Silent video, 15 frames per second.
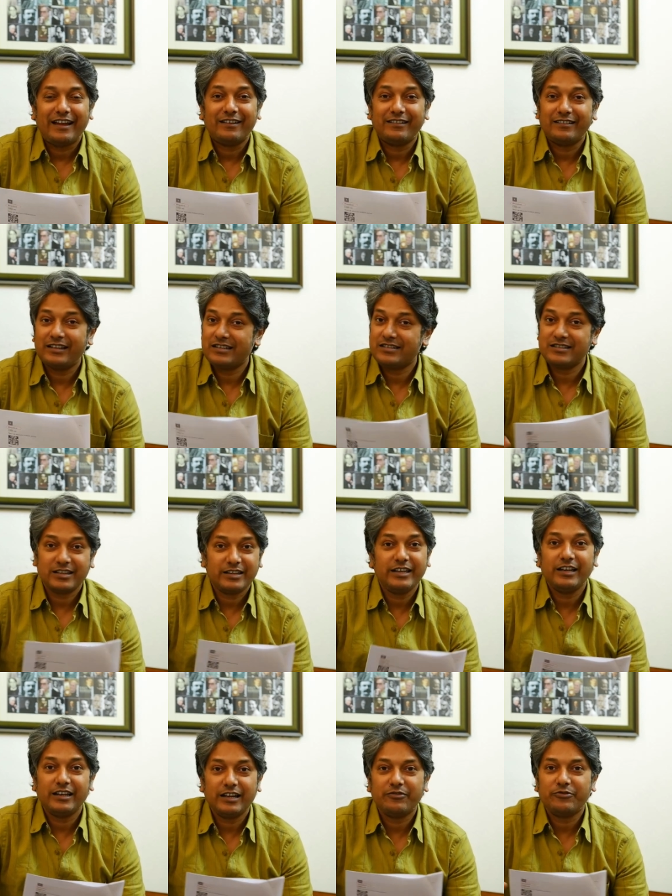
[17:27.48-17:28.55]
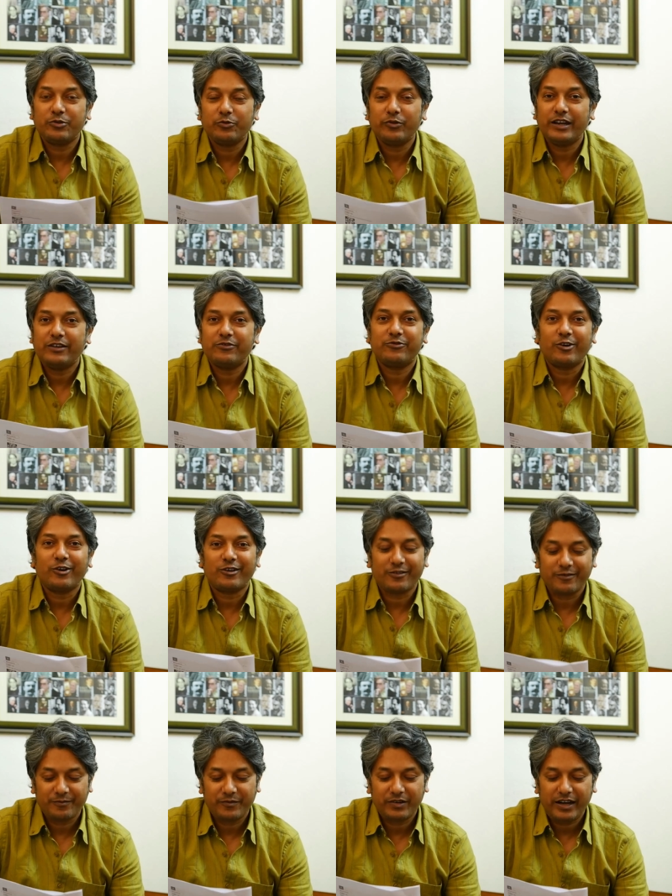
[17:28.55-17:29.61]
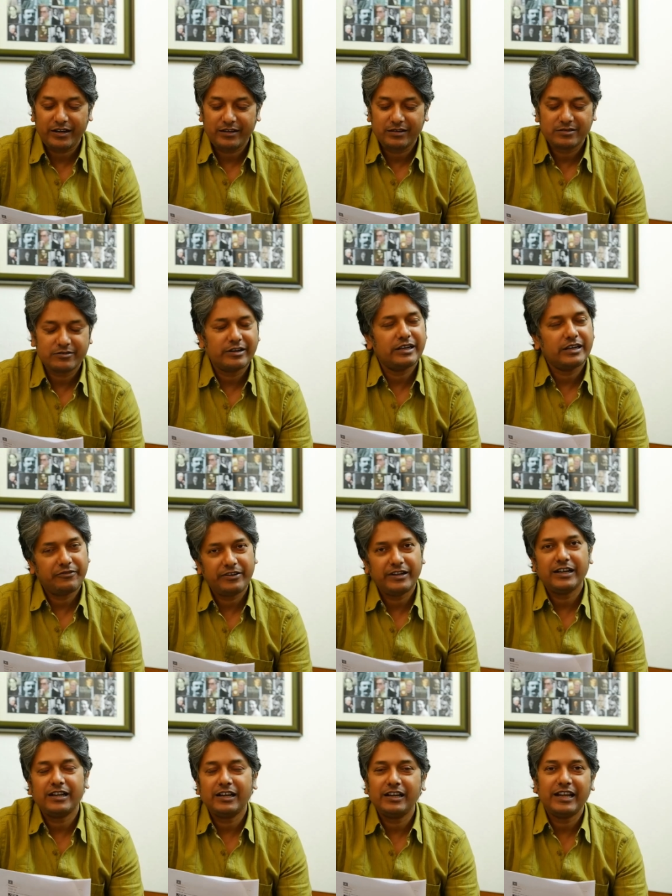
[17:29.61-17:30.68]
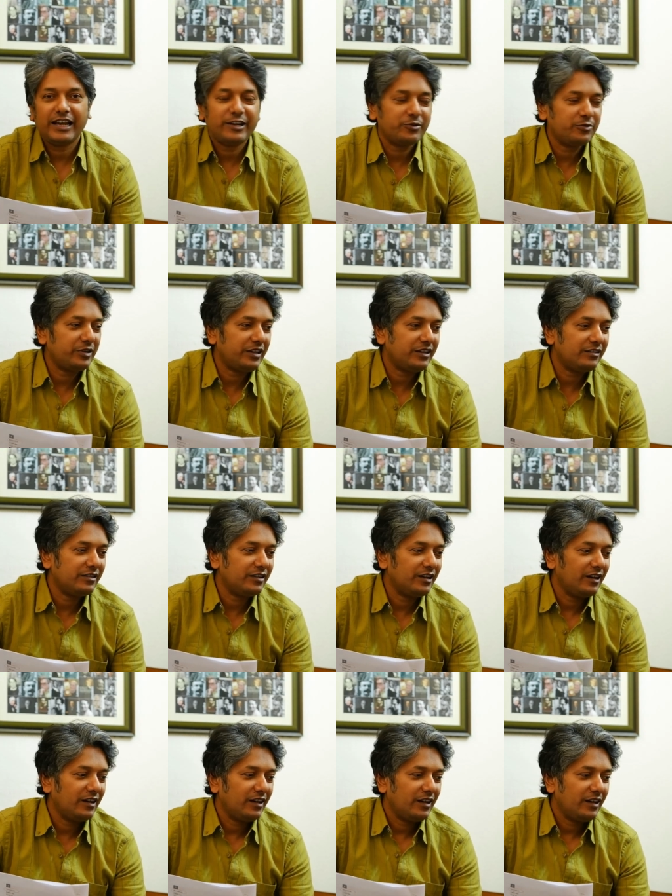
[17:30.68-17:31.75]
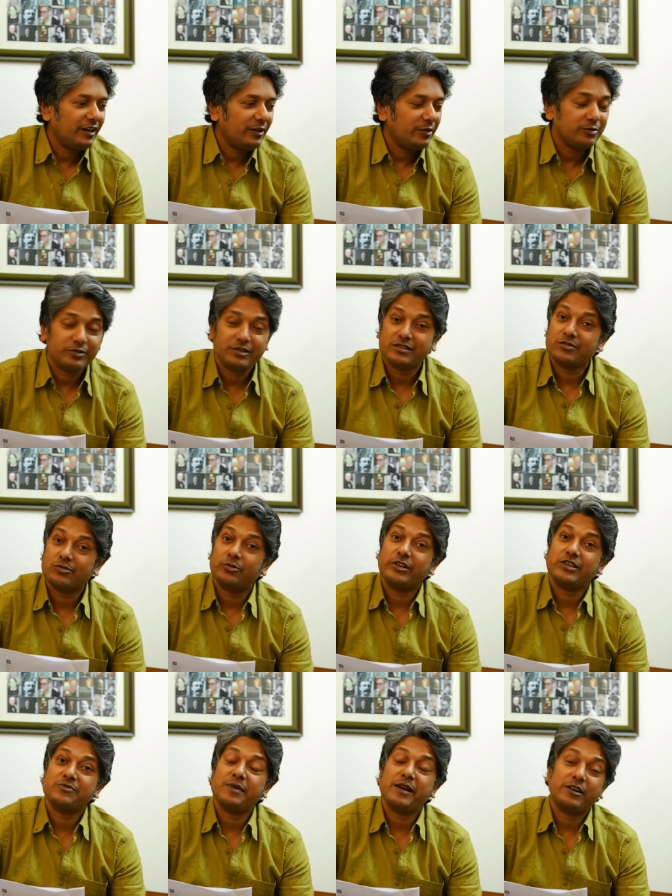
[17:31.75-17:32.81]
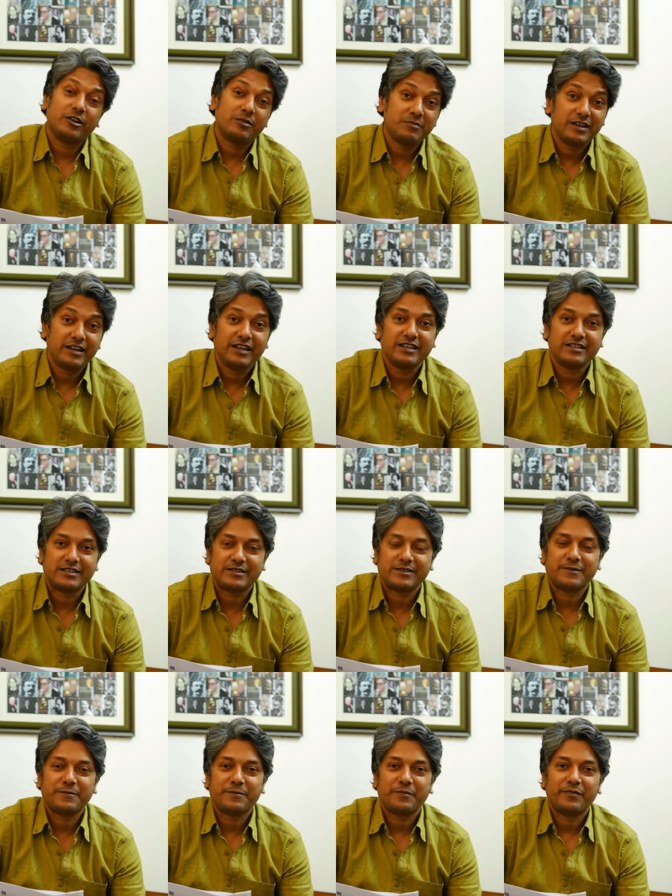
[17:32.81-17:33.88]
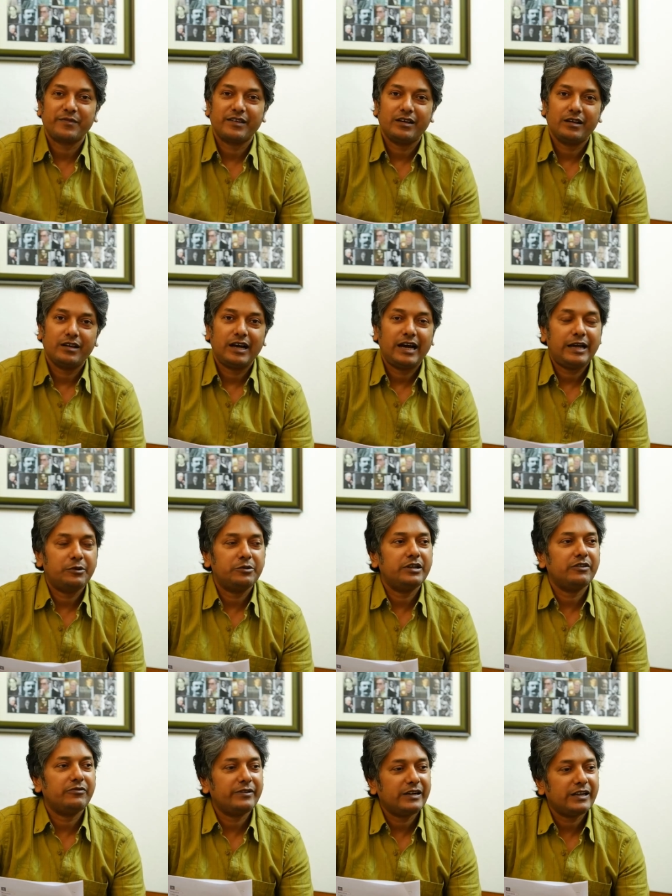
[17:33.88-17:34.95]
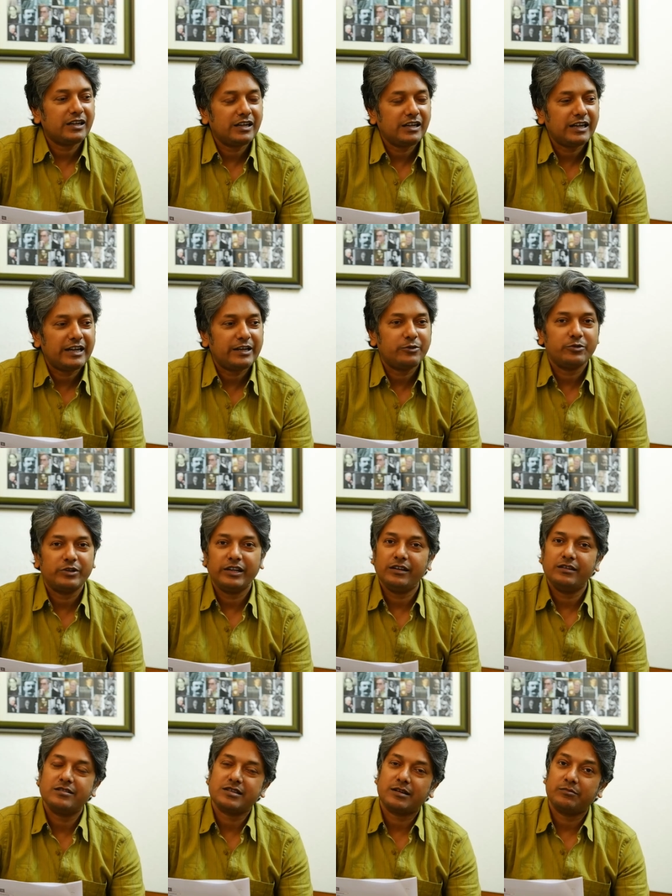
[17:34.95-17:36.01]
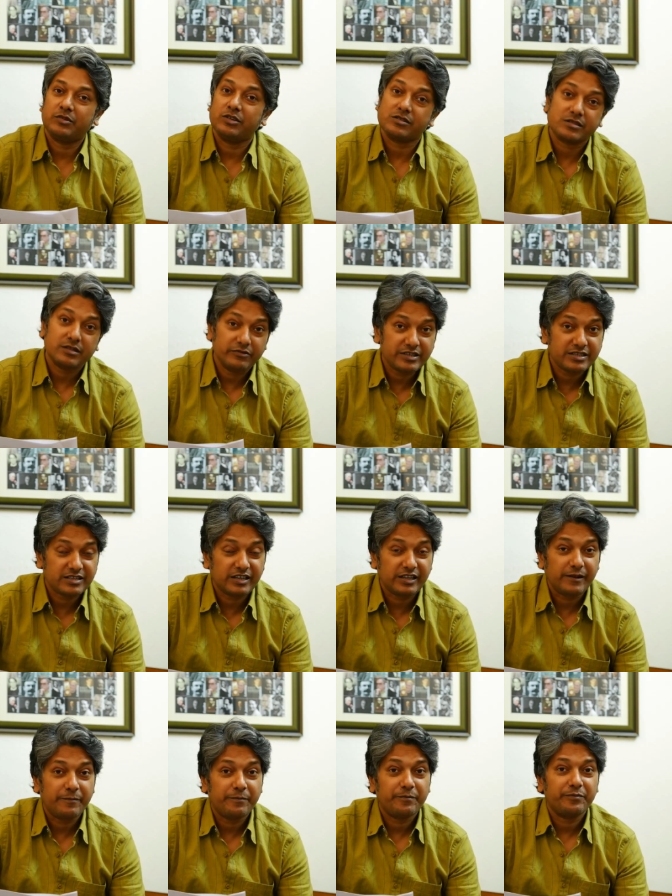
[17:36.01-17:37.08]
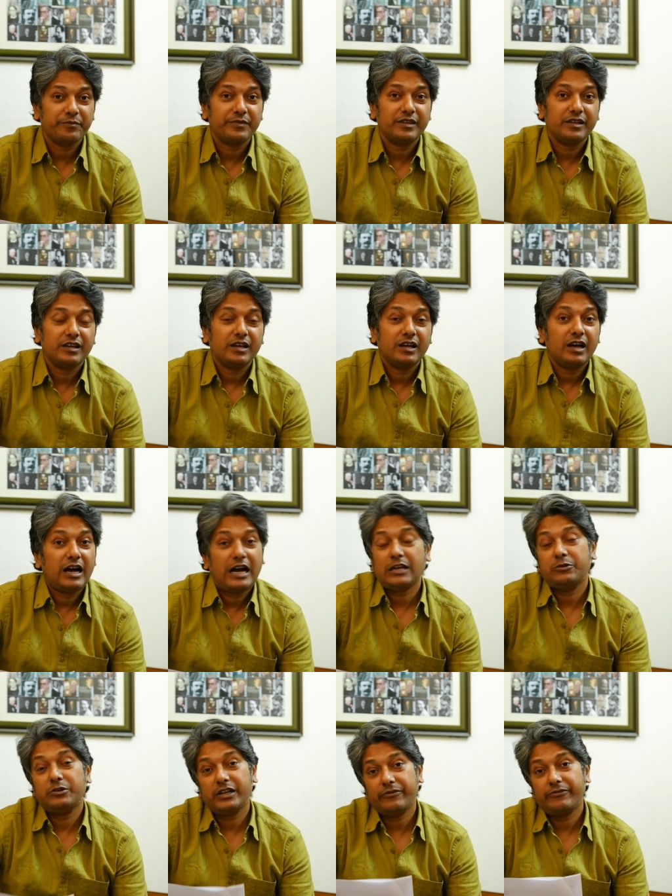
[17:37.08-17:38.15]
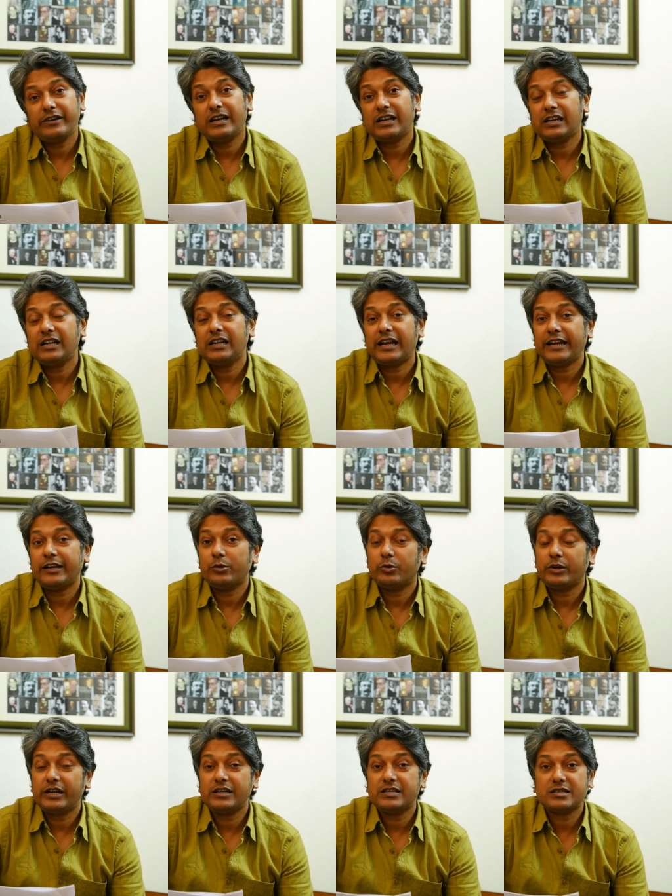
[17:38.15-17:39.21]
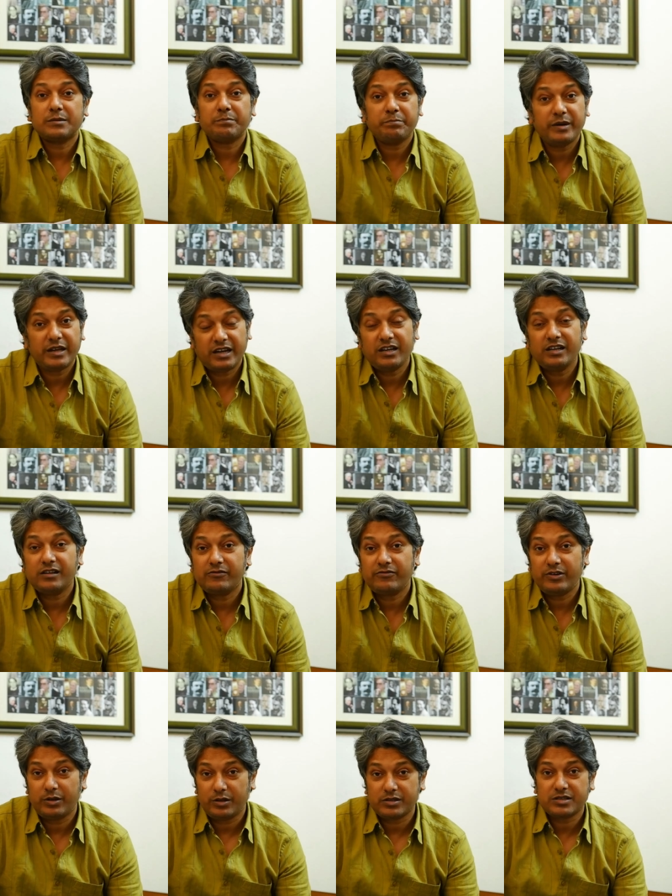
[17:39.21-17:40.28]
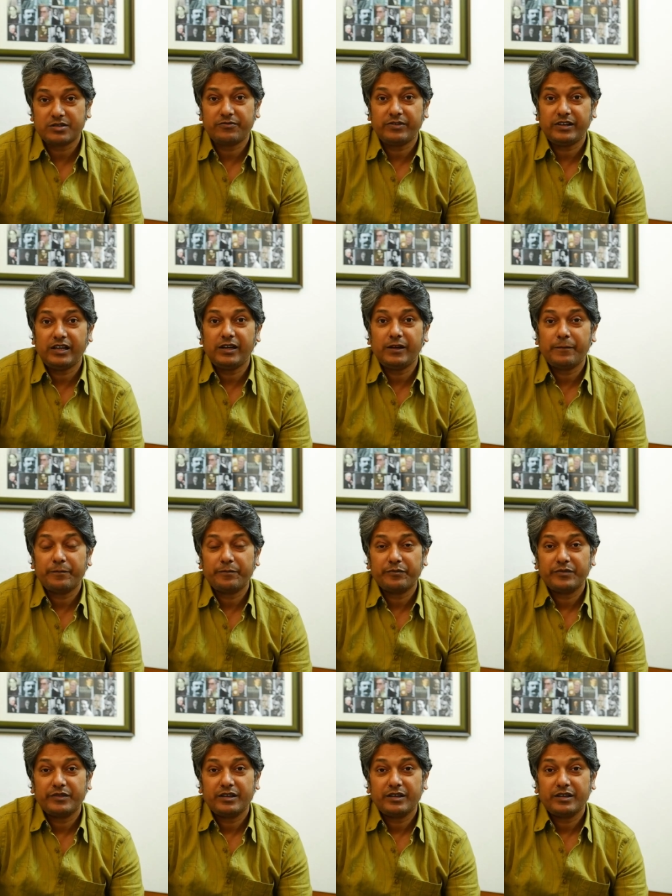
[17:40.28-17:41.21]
and there is nothing left to wait for, right? So I'll definitely like to read the stories by Herman Hesse. I would definitely like to read some Dostoevsky. I would definitely like to read some perennial philosophy